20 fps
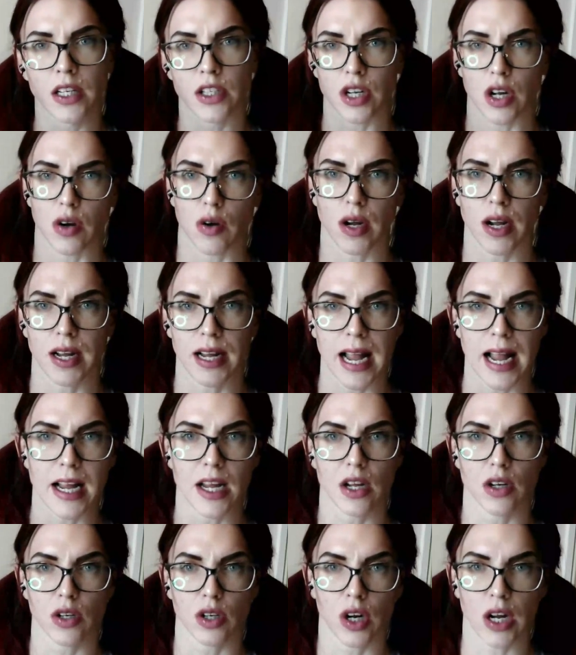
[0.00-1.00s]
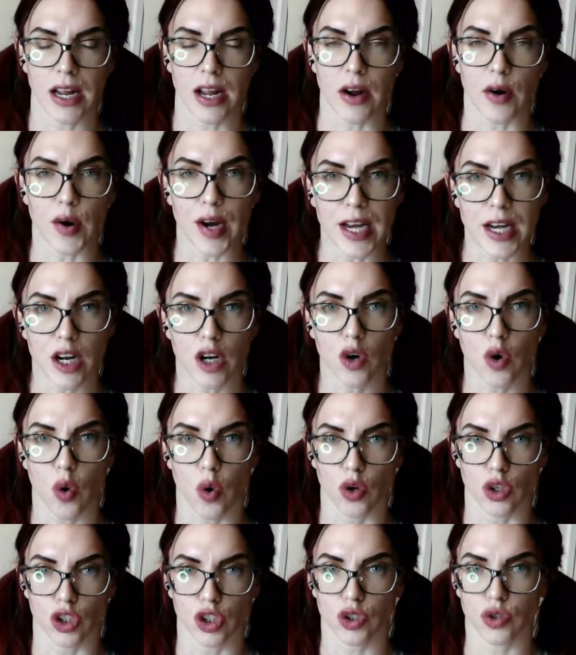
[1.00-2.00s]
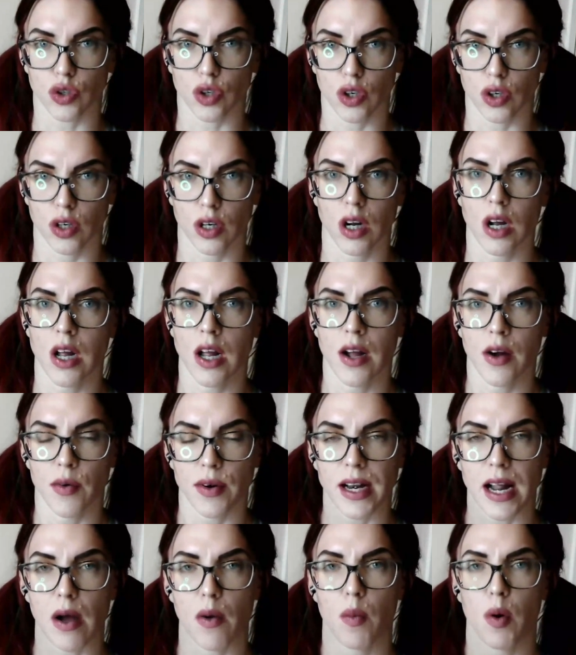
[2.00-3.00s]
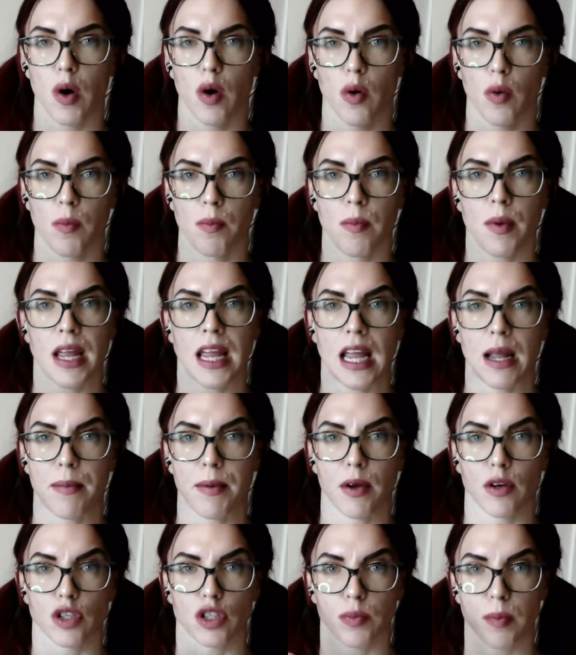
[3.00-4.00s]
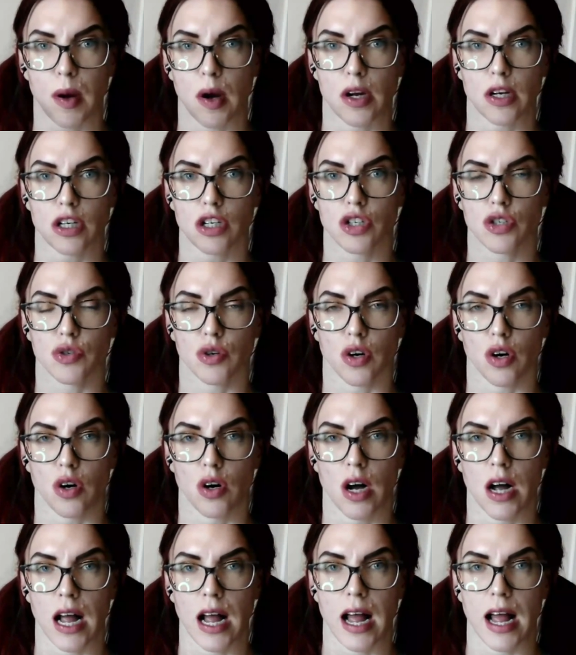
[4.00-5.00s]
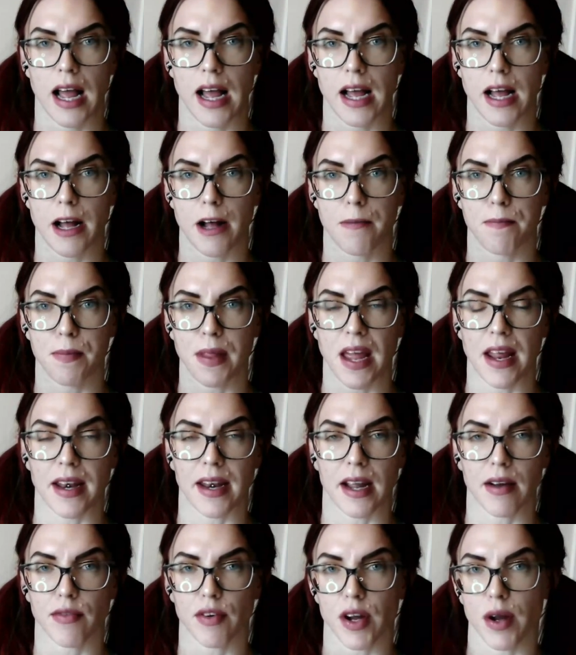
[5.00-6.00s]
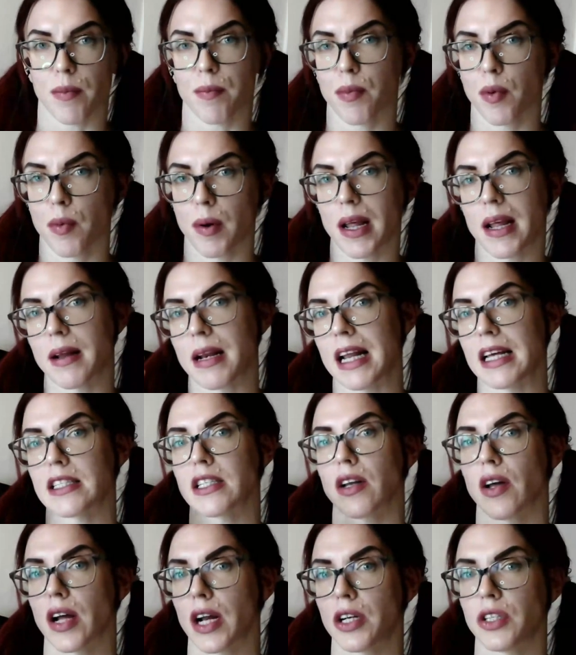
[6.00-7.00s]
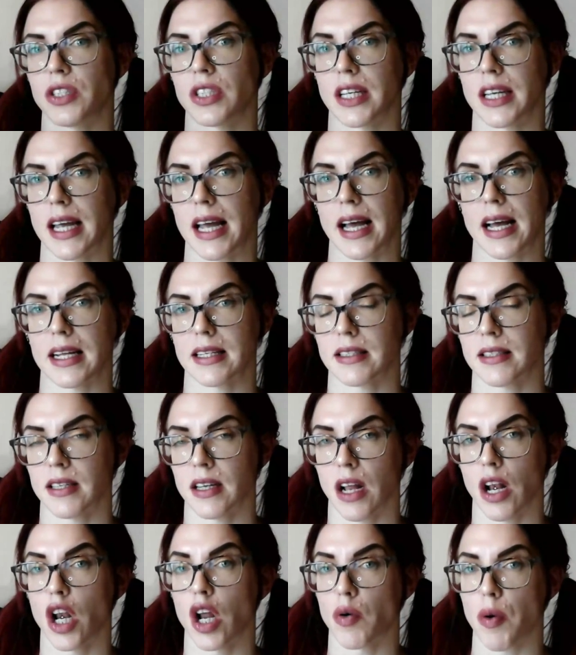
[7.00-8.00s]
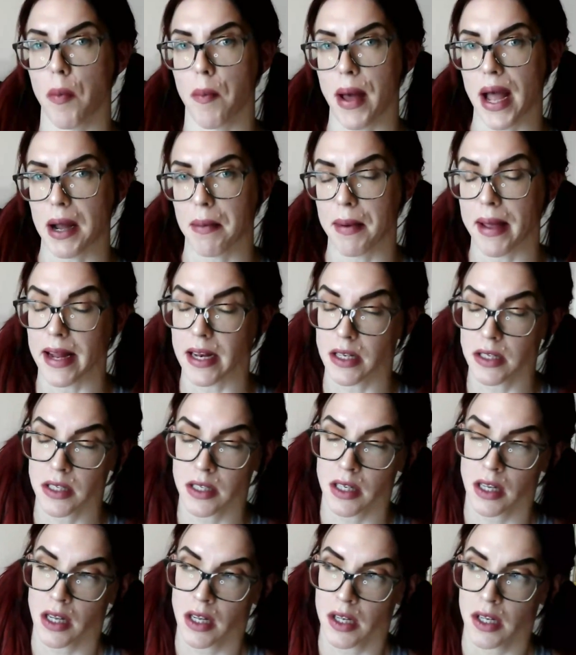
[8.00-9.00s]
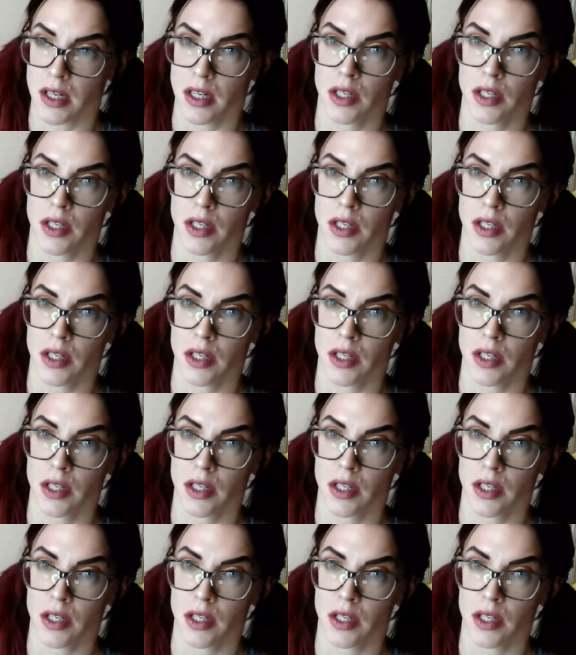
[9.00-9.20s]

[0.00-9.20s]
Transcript: So getting your inner core strong, that will keep your spine strong, um, and therefore you're probably less likely to get lower back pains.